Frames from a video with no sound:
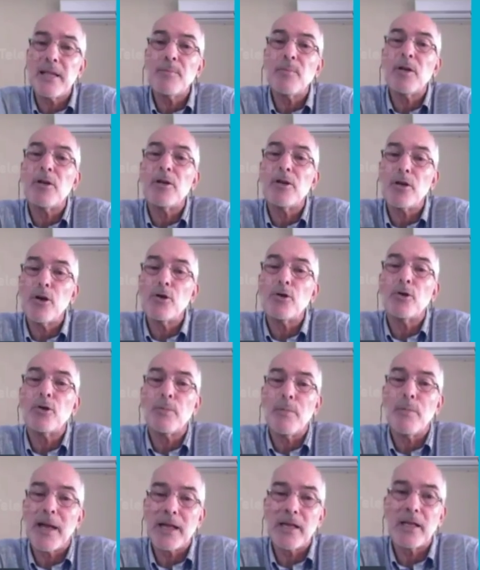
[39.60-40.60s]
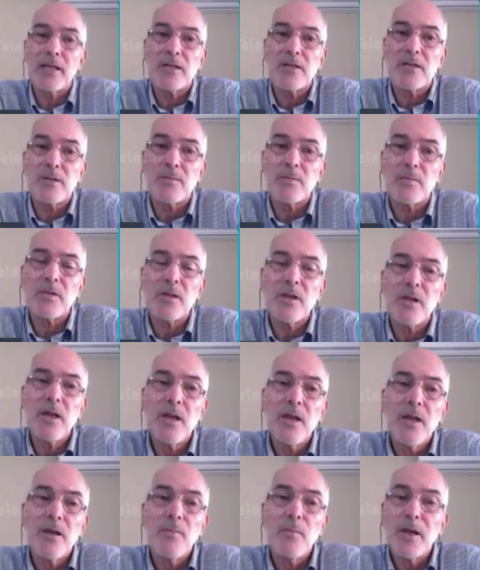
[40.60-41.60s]
similar local mechanisms.
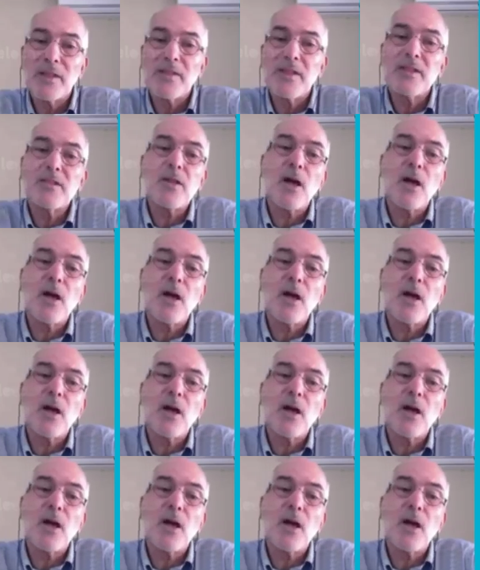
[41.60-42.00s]
But